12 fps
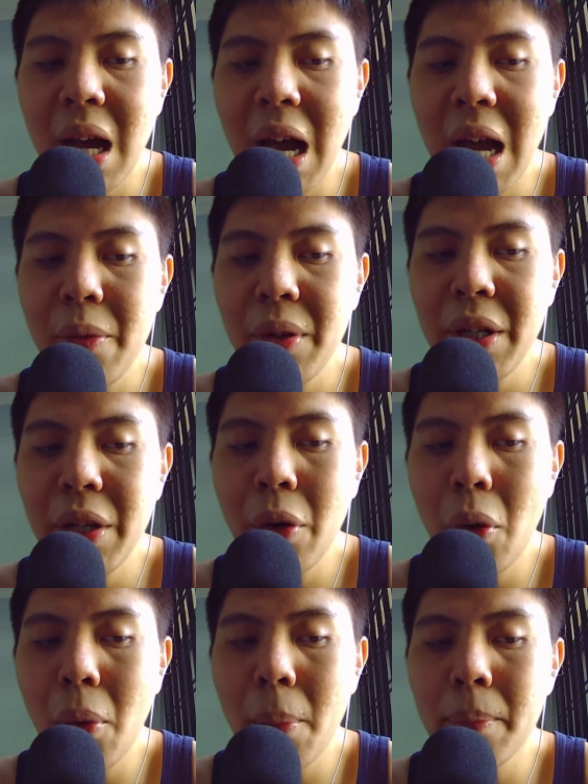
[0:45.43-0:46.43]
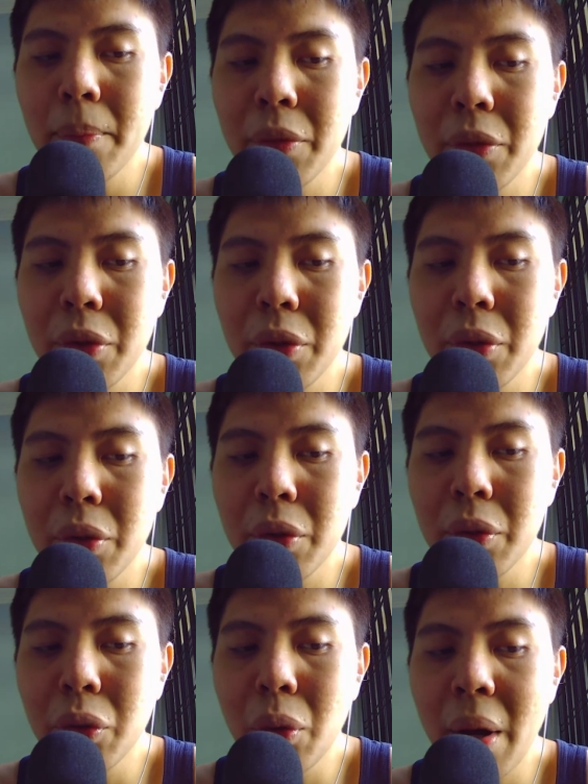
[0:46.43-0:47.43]
I really hope
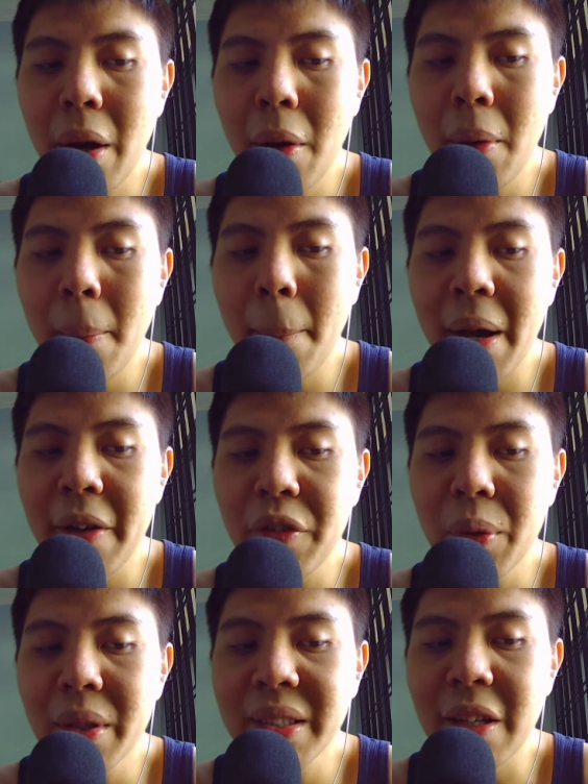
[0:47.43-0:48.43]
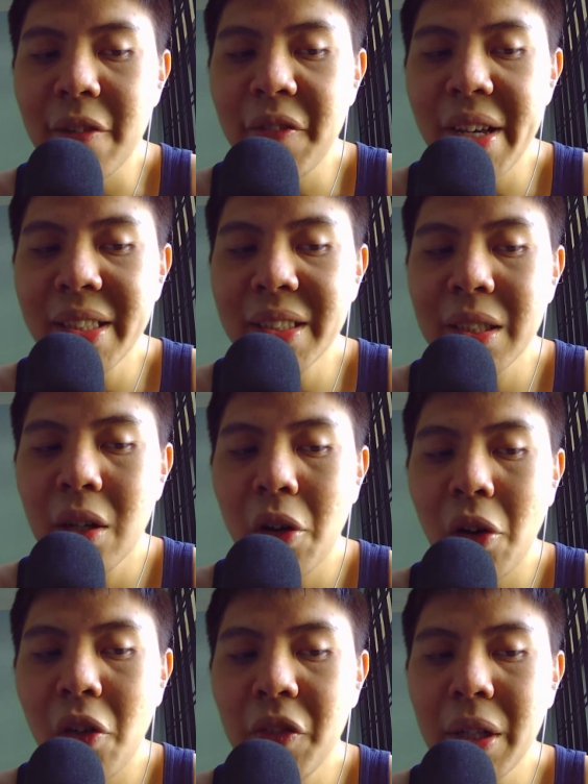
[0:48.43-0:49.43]
you do well, my viewers and fans,
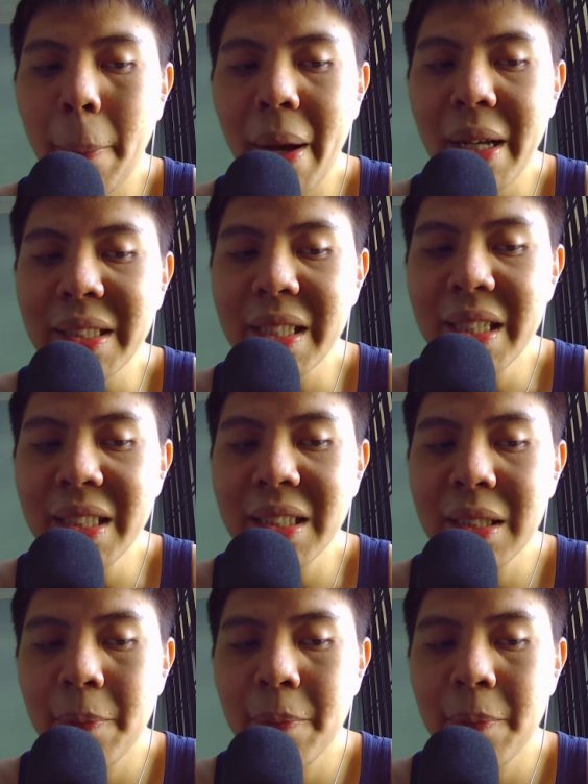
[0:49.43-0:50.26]
over the past years.